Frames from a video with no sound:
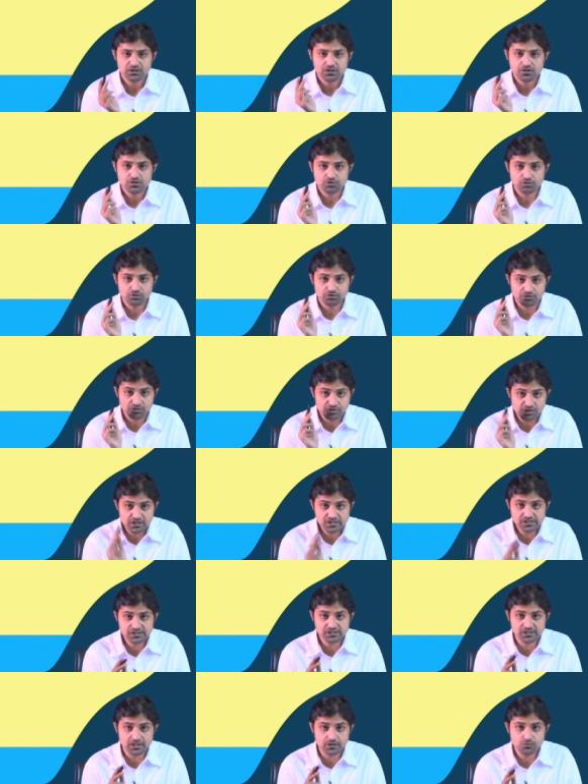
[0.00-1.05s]
So, this
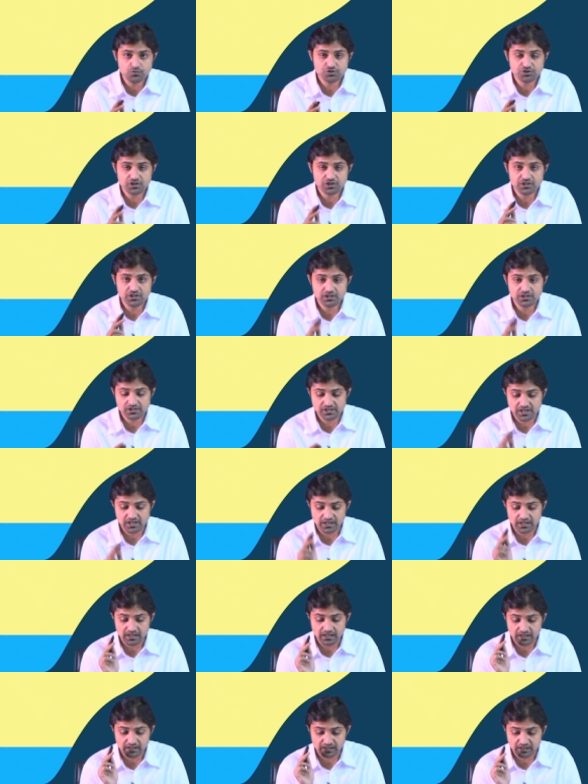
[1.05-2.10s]
solution is
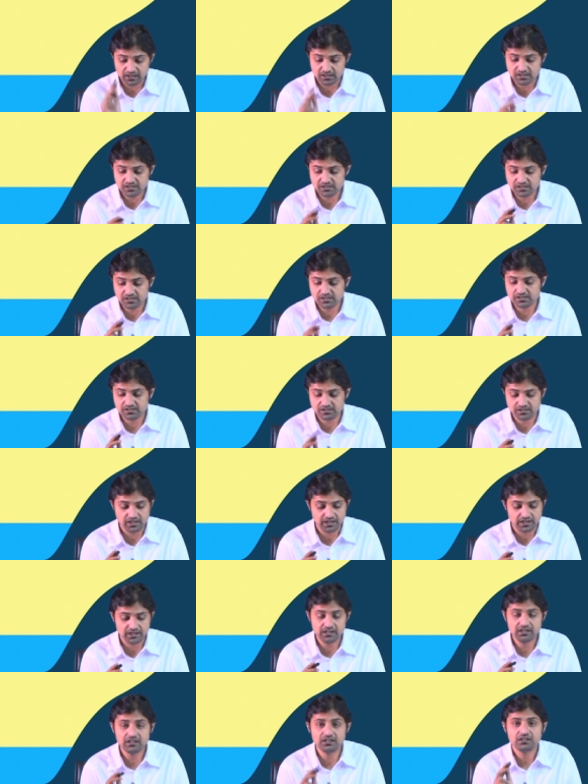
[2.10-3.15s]

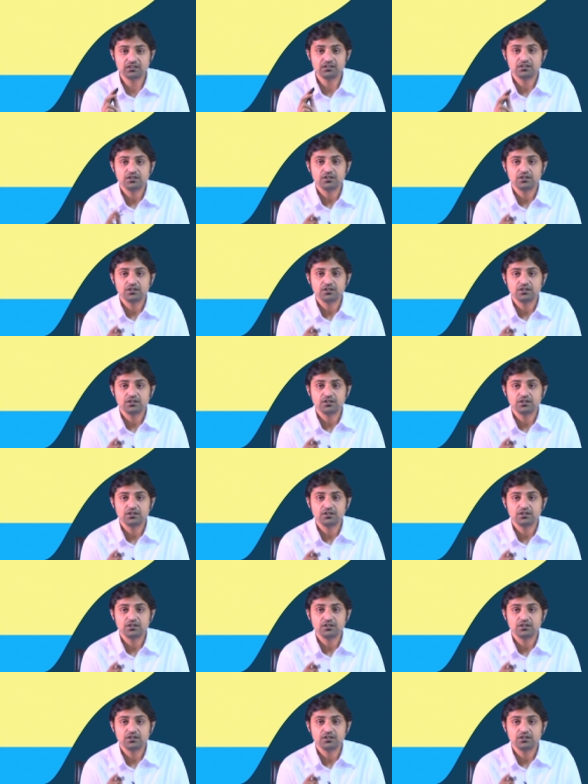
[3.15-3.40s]
consistent